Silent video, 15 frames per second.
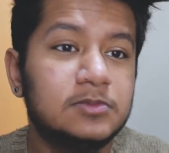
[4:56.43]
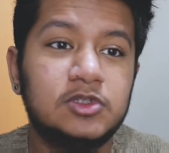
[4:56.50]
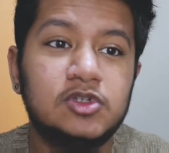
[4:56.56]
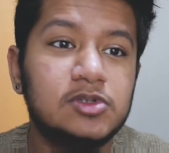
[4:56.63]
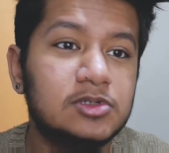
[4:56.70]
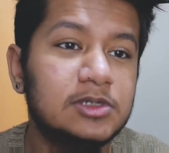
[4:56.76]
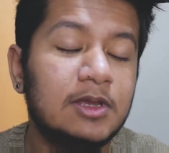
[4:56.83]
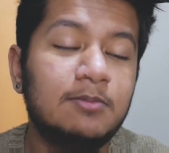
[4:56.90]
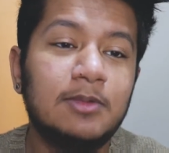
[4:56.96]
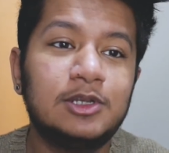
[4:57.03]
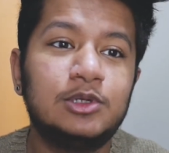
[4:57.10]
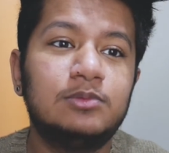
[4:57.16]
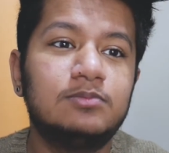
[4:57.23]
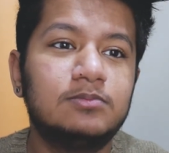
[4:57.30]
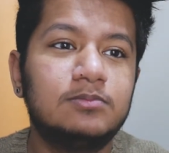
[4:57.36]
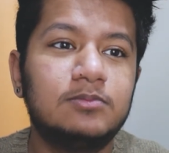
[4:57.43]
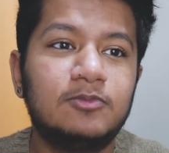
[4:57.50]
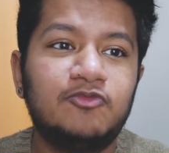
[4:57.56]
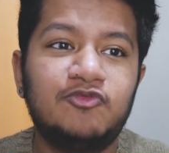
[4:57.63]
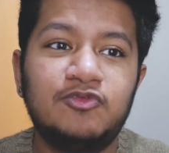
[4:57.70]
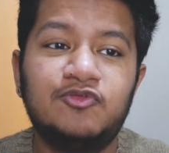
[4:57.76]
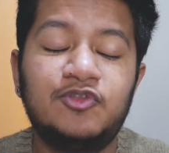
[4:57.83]
just get my
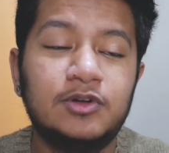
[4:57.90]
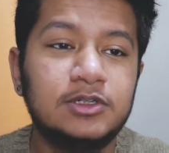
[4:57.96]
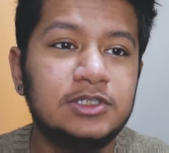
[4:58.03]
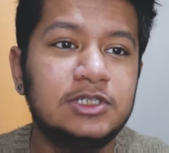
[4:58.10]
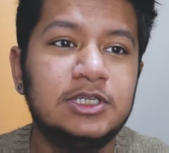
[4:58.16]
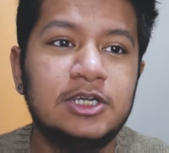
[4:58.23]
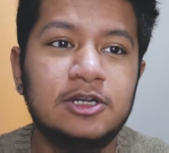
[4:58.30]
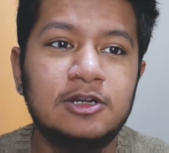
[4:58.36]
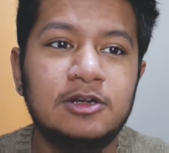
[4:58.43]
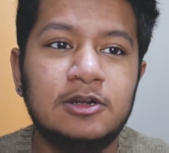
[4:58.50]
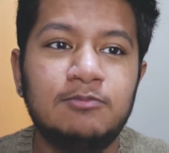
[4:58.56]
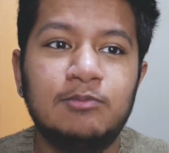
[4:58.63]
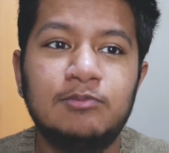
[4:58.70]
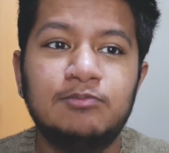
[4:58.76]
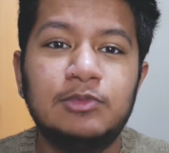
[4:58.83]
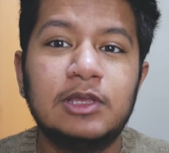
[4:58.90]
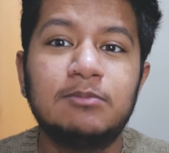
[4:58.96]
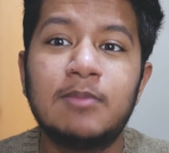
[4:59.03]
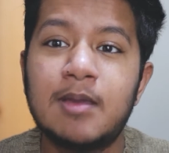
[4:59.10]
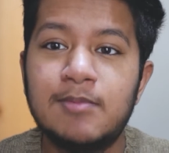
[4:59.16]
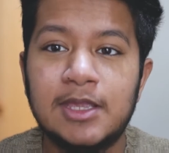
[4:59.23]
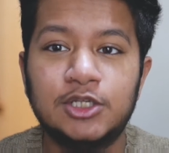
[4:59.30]
first year get
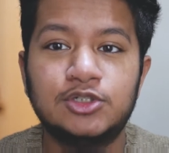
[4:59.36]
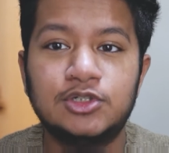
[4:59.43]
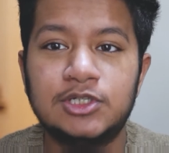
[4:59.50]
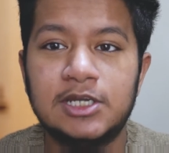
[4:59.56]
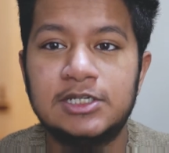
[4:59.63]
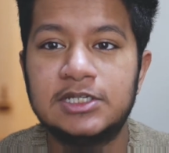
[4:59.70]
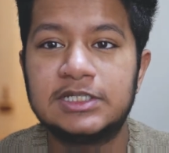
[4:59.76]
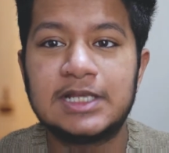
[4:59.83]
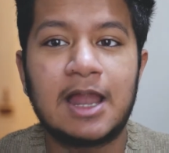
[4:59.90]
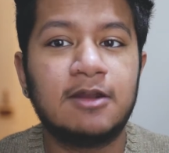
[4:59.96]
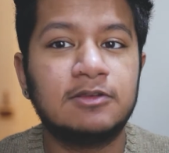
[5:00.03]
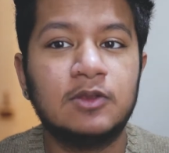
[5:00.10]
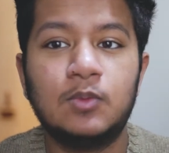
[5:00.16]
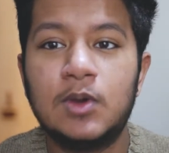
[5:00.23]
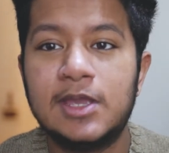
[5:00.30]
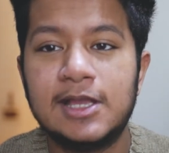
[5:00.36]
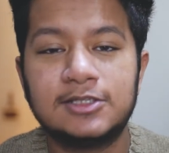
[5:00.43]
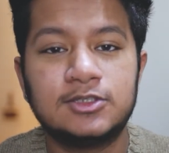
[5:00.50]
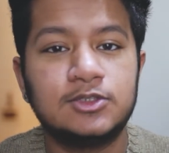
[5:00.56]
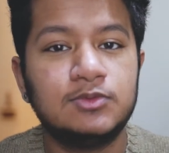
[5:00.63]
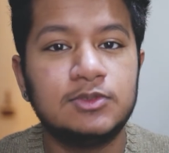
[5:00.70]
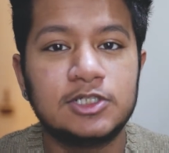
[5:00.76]
my major changes out of the way as
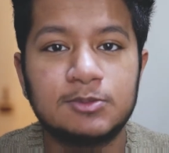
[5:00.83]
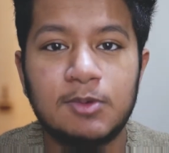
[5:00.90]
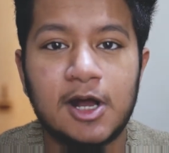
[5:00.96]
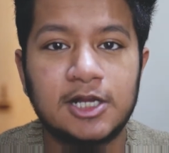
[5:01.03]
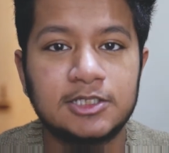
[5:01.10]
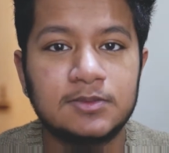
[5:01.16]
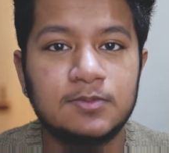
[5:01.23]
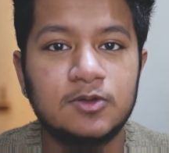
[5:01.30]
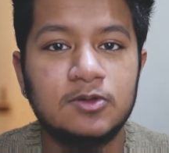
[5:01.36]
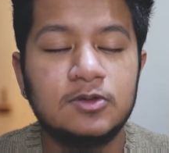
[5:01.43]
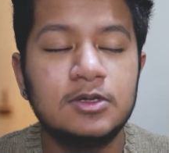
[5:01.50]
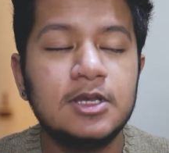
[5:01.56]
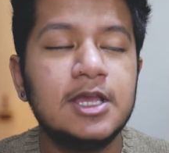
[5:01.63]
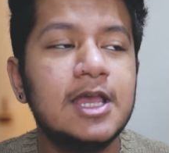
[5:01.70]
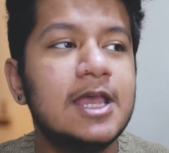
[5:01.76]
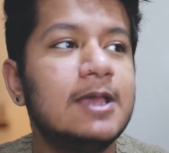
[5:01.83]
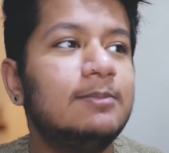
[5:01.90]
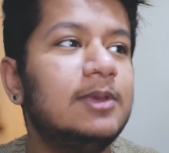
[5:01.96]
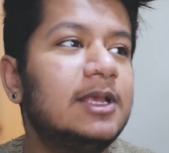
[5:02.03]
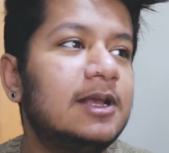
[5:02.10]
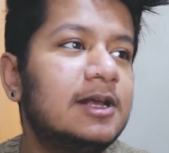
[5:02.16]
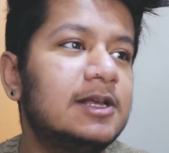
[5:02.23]
soon as possible
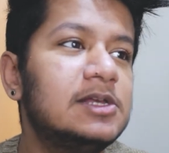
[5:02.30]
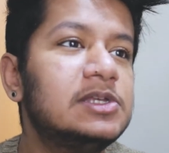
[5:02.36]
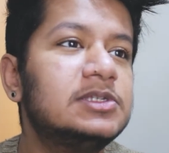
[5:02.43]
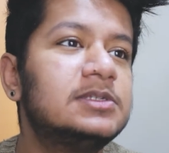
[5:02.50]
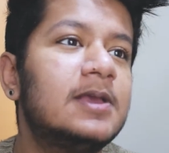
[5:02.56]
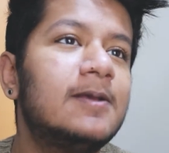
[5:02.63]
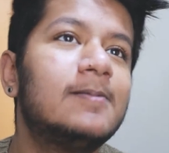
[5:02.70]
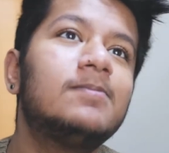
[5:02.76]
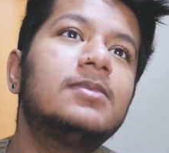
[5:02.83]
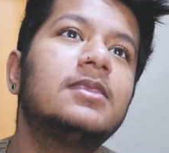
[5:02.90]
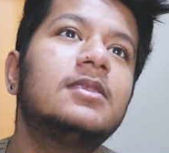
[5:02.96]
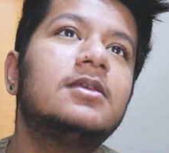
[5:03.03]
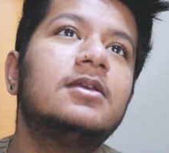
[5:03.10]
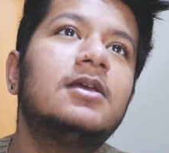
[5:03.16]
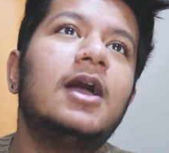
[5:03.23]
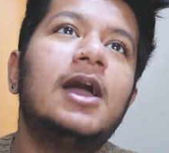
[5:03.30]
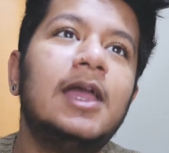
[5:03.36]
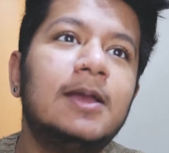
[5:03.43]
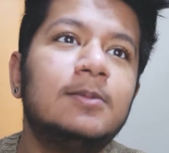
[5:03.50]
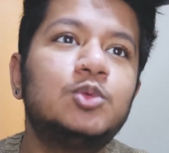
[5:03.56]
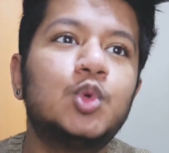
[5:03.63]
because I am